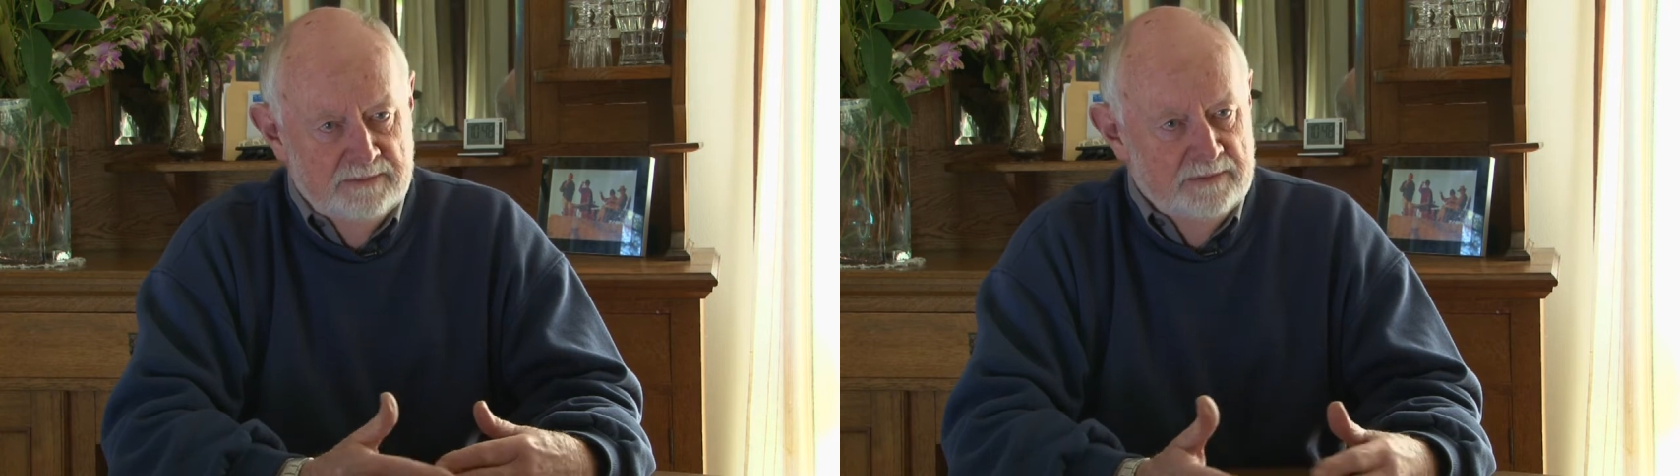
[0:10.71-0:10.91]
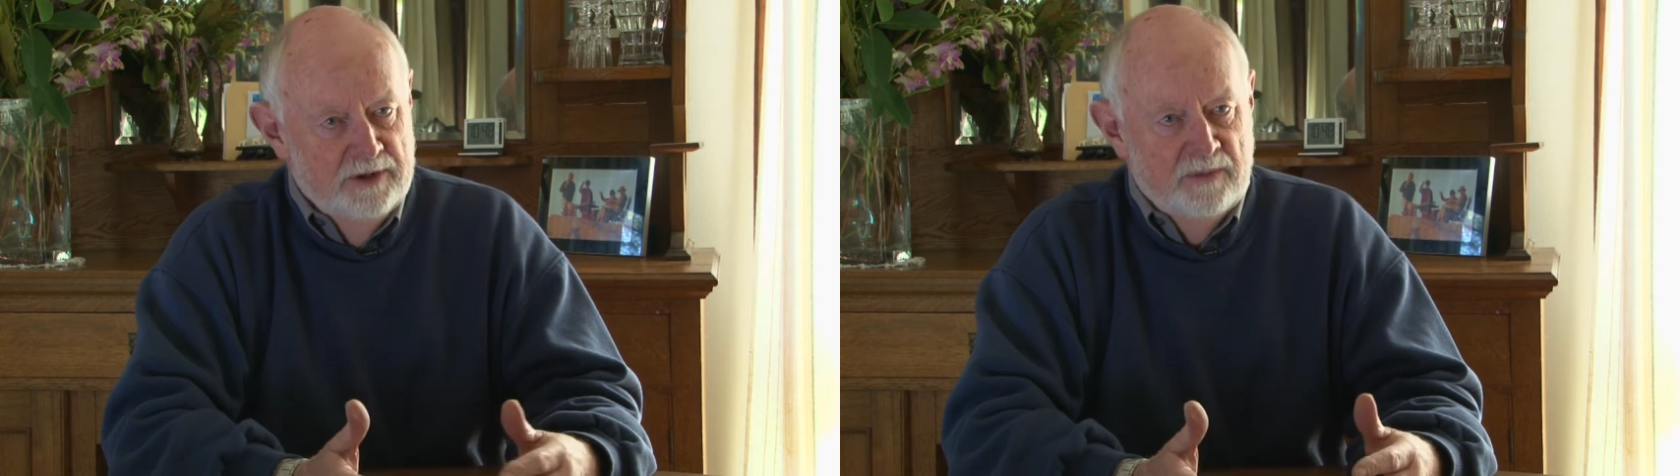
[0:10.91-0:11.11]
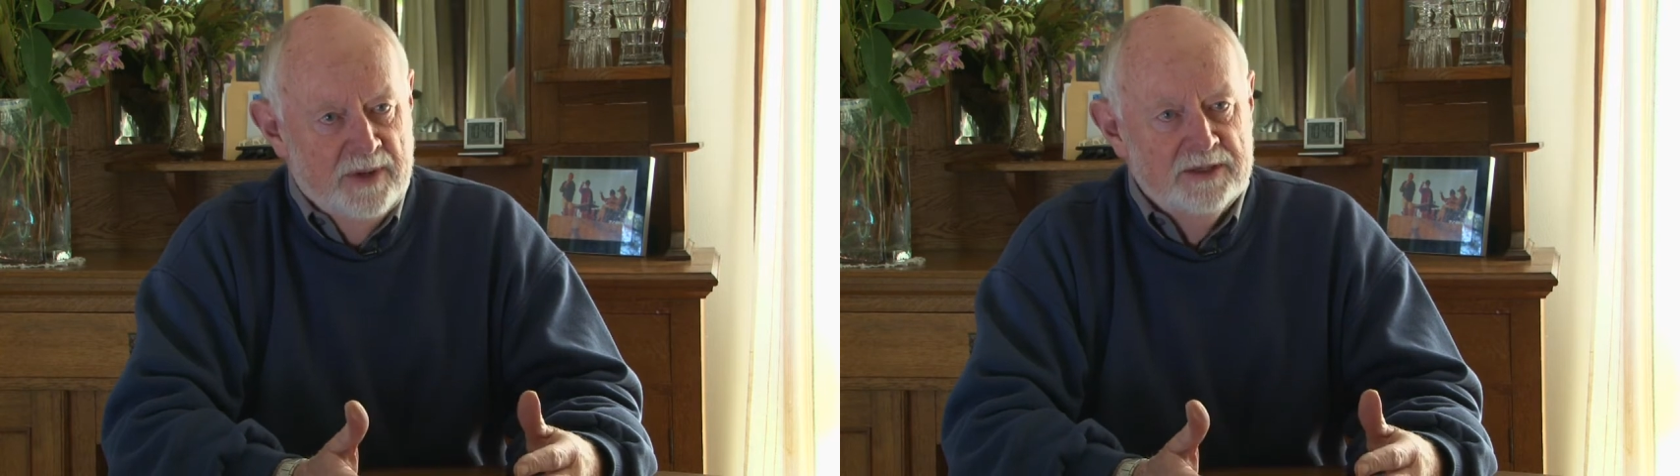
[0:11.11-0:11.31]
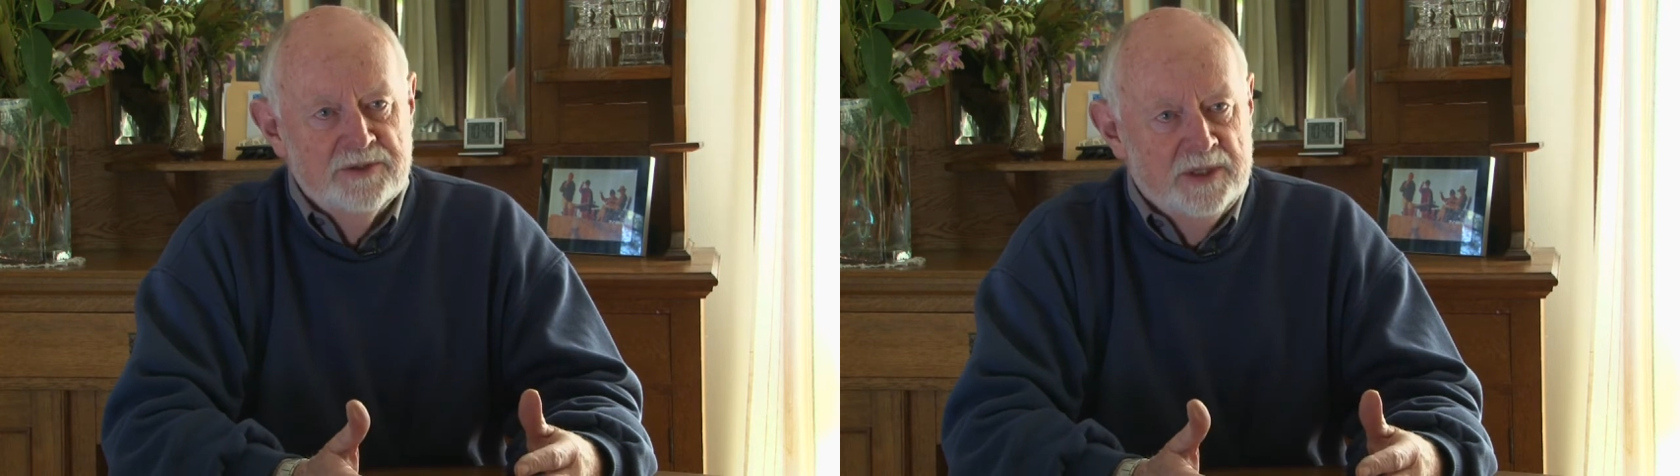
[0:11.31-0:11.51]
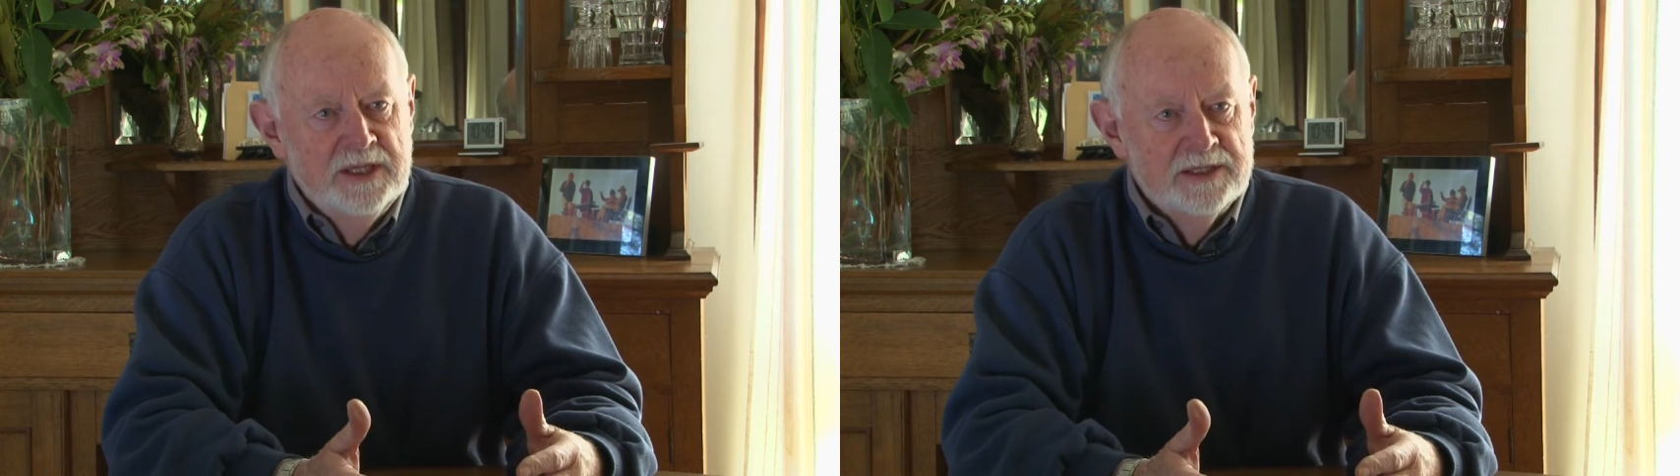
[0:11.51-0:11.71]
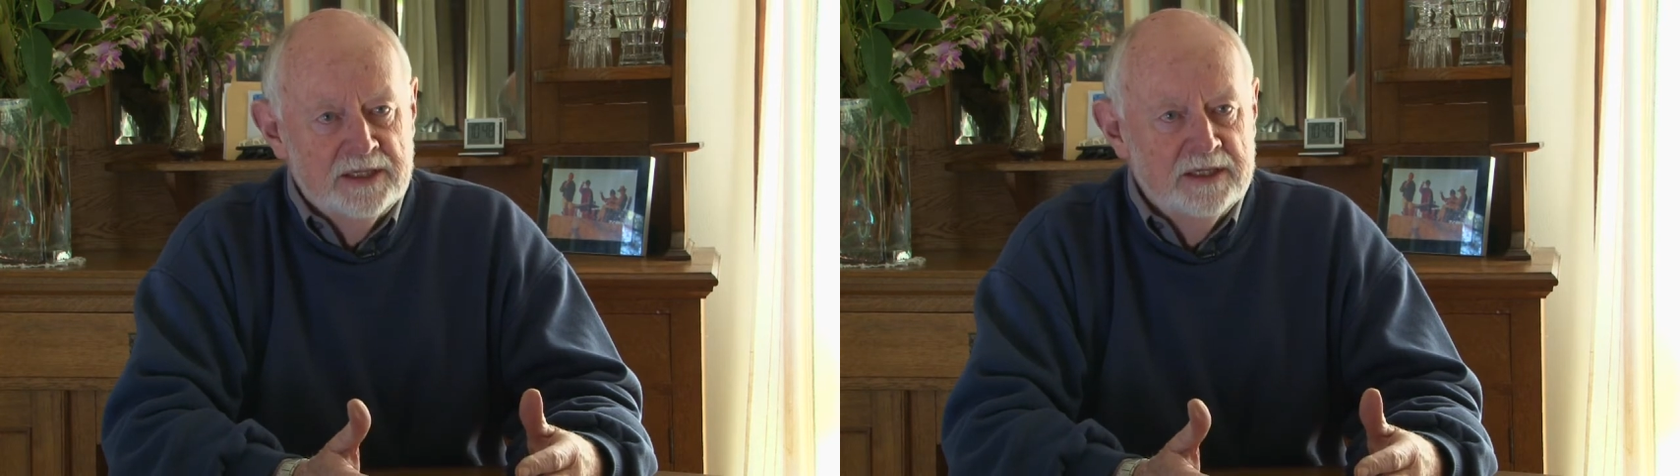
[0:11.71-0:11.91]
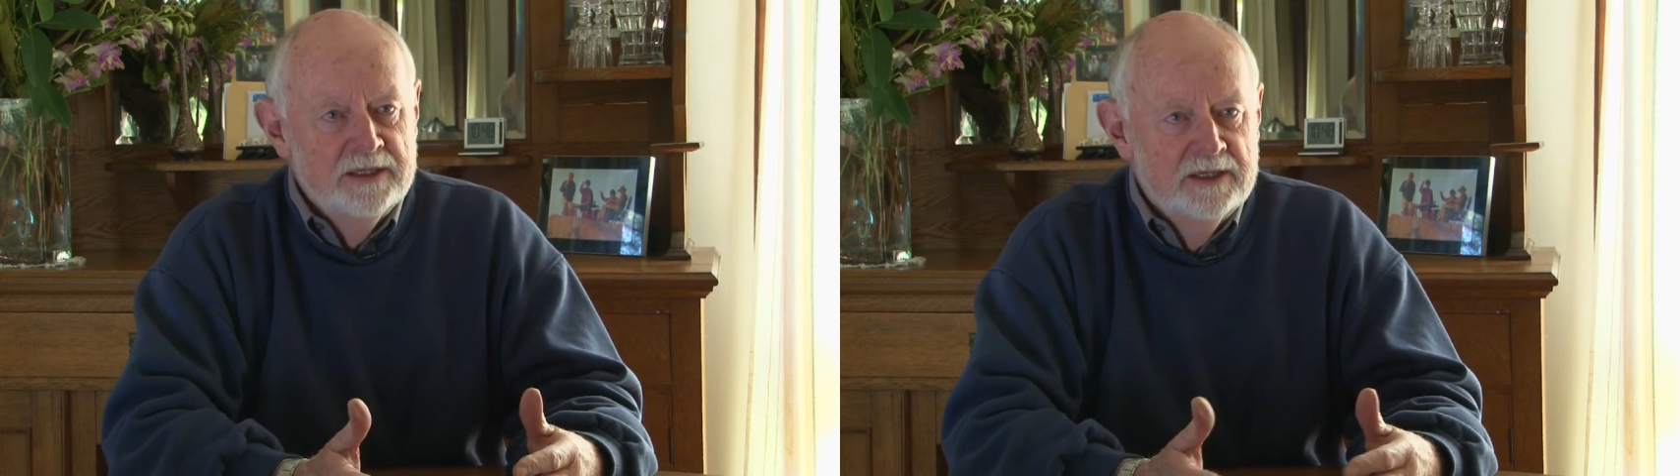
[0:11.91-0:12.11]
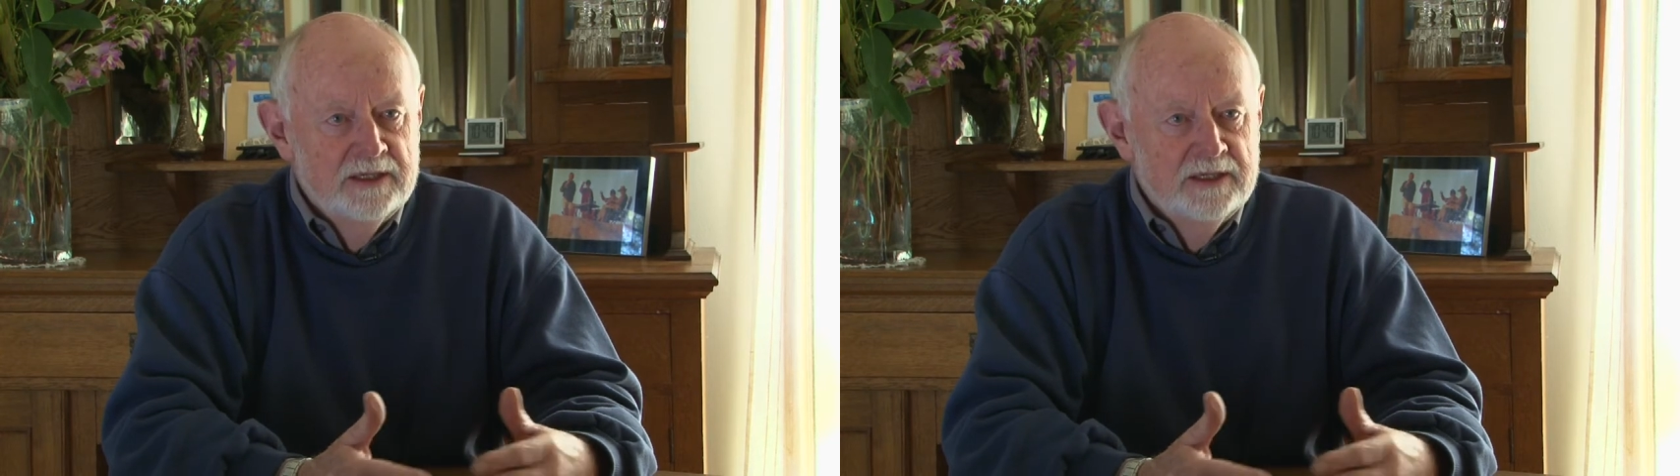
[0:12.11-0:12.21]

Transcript: not amount to anything